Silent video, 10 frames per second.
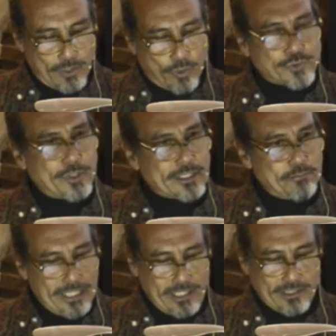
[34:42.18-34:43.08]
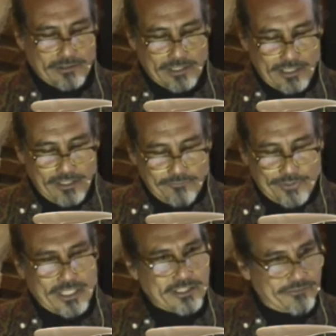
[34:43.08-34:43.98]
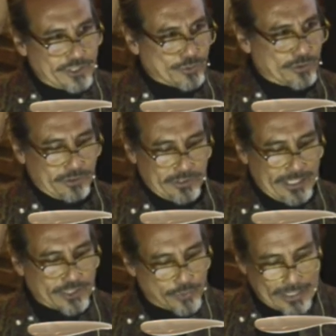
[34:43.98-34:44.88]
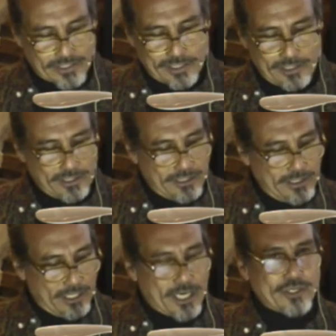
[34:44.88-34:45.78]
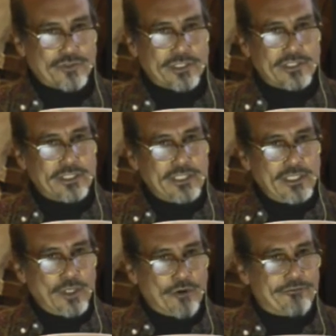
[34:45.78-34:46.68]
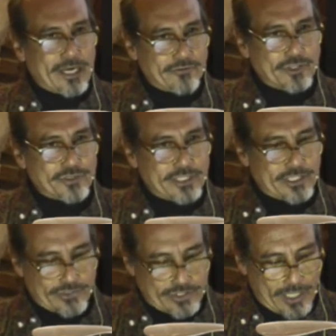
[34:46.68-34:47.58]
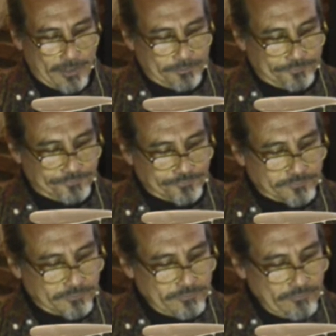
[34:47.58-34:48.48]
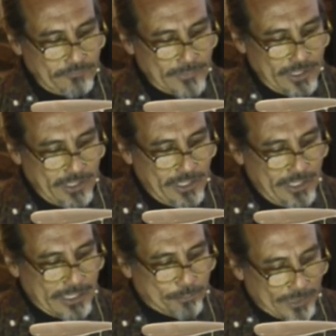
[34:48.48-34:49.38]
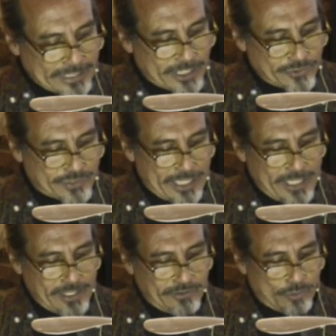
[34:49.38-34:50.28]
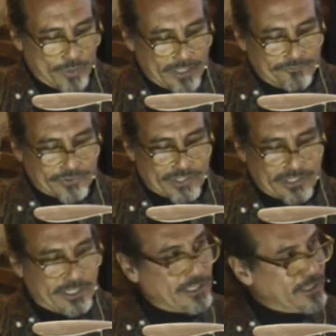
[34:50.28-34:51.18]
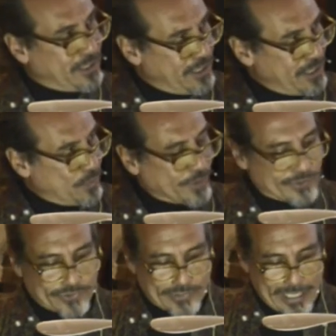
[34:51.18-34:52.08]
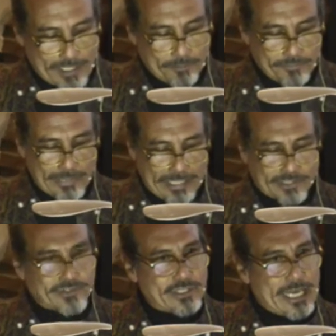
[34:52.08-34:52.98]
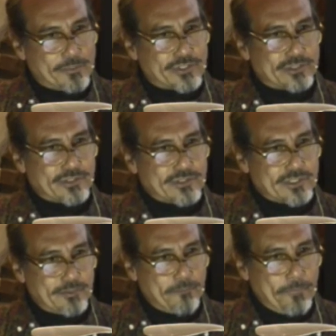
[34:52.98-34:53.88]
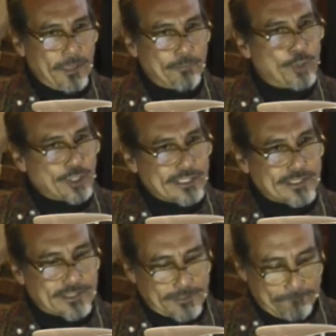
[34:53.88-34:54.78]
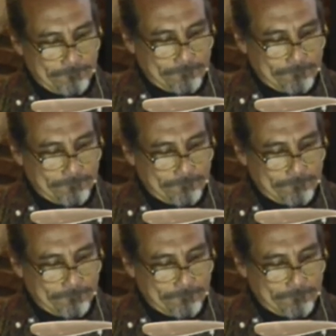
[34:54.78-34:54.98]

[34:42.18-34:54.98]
What will it mean for the individual in 20, 100, or 500 years' time? In Plato's day, the word for city was the same as its inhabitants, polis,